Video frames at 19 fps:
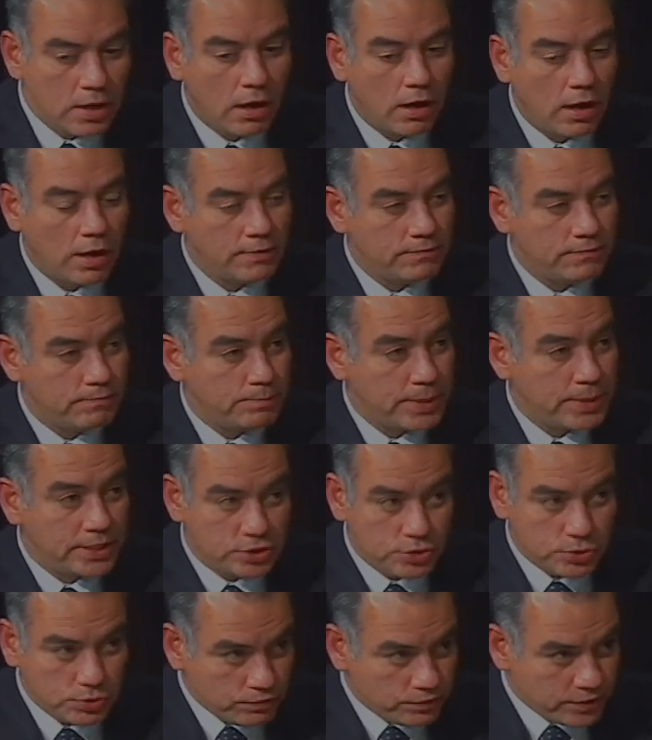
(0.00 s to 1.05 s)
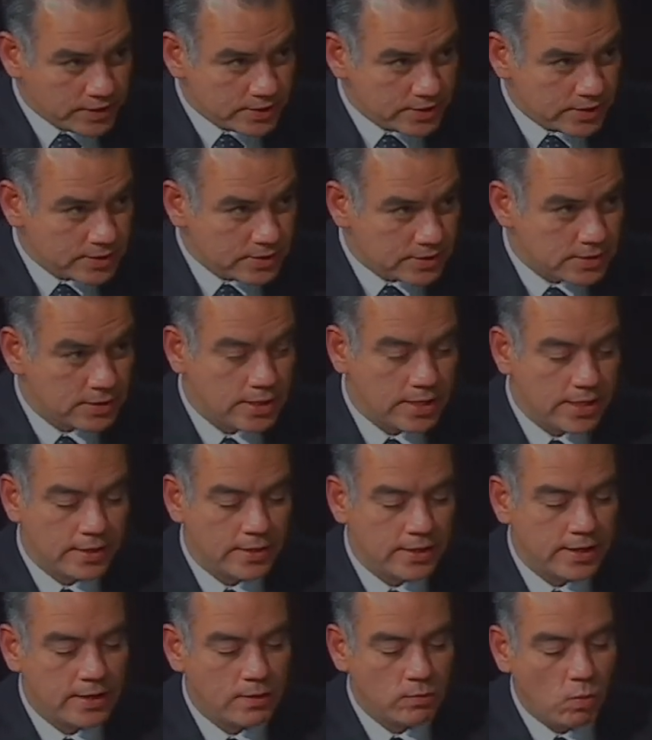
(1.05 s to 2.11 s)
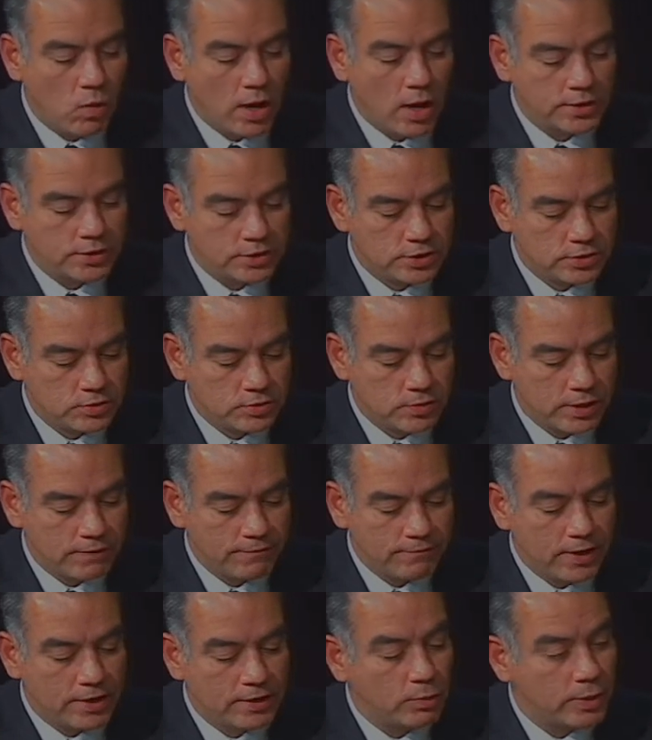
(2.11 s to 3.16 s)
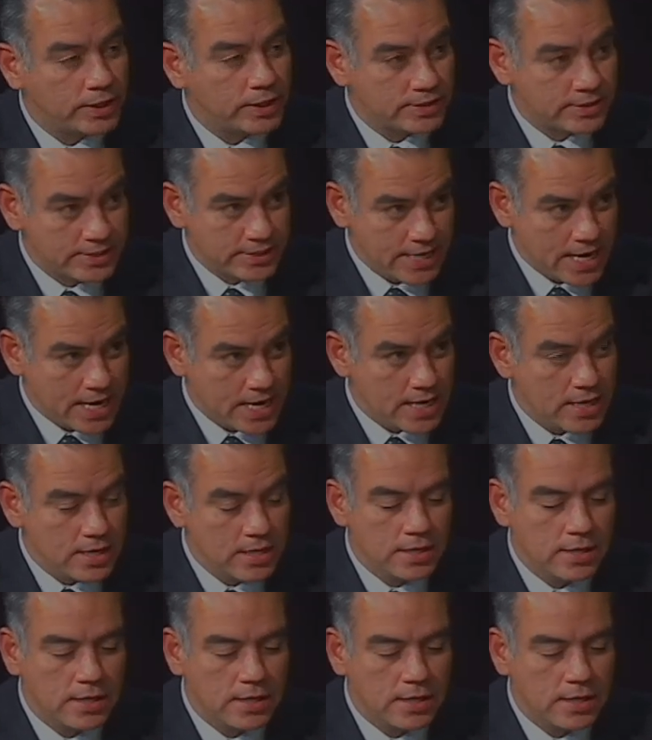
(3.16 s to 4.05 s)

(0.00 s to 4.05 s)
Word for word: on B2 visas uh, and want to try to find a way to stay.